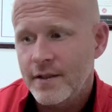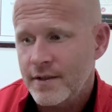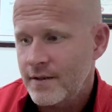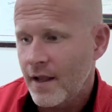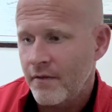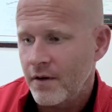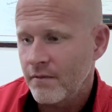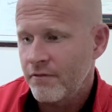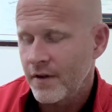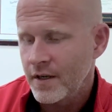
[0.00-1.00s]
just
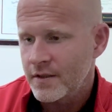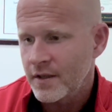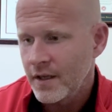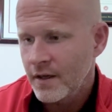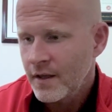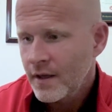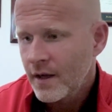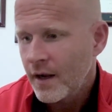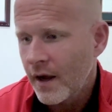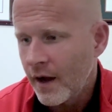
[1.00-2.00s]
never finished it.
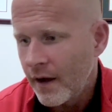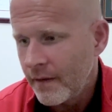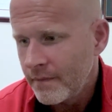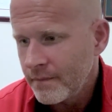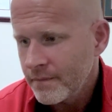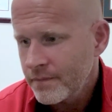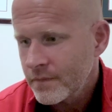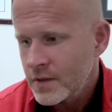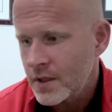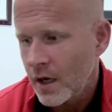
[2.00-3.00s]

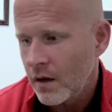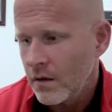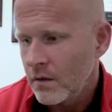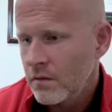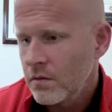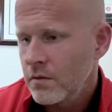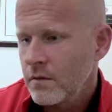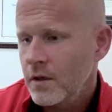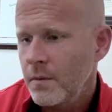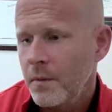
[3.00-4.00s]
So
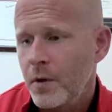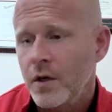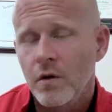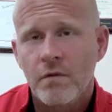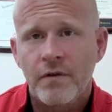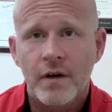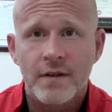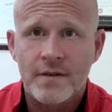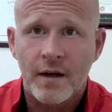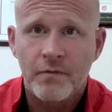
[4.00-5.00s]
it'll be pretty cool, very
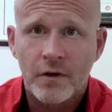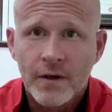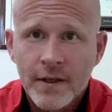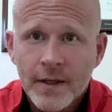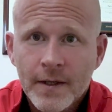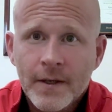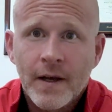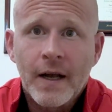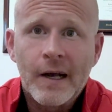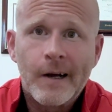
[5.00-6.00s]
insightful.
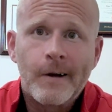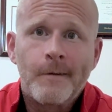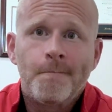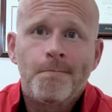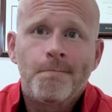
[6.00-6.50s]
I